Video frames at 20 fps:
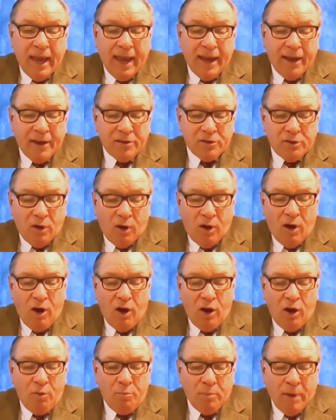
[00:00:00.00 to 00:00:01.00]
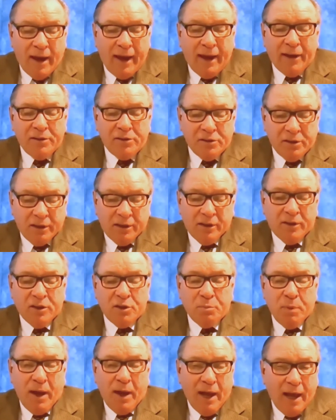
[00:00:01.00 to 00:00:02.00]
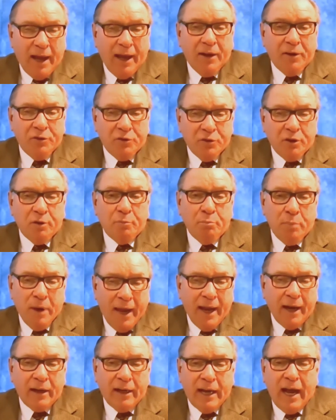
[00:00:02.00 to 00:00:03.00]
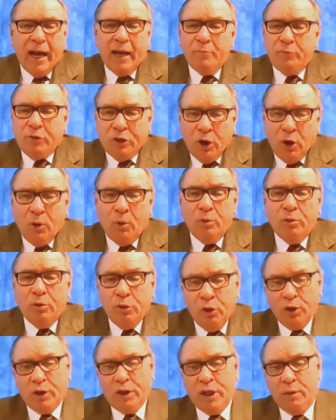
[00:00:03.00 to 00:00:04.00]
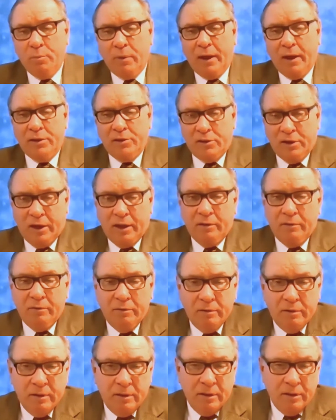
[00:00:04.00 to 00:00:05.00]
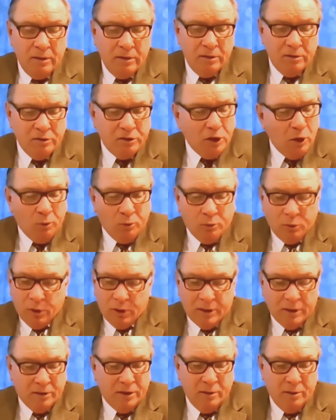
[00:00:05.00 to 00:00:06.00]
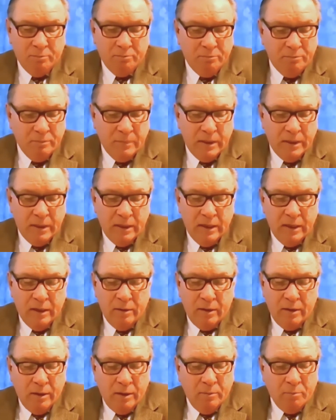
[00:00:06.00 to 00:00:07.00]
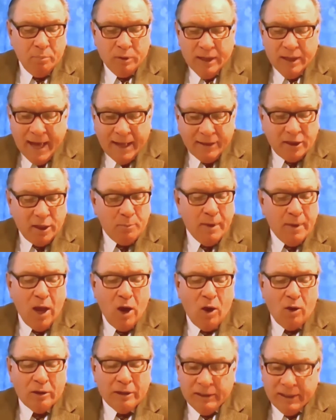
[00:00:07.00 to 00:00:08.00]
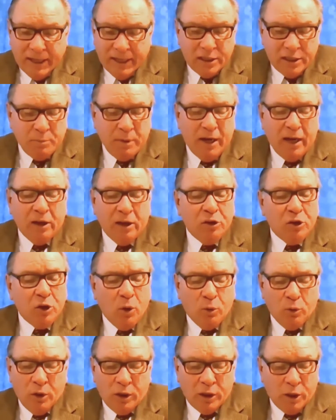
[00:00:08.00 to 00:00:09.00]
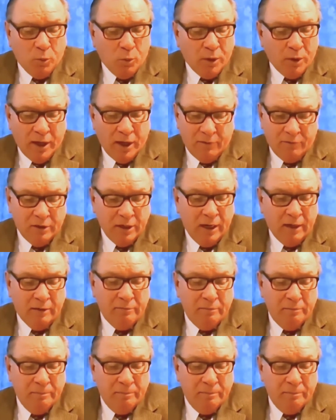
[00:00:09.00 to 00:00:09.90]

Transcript: Cast all my sins behind your back. God, don't look at my sin. Don't look at them. Blot them out, cleanse me, and don't look at what I've done.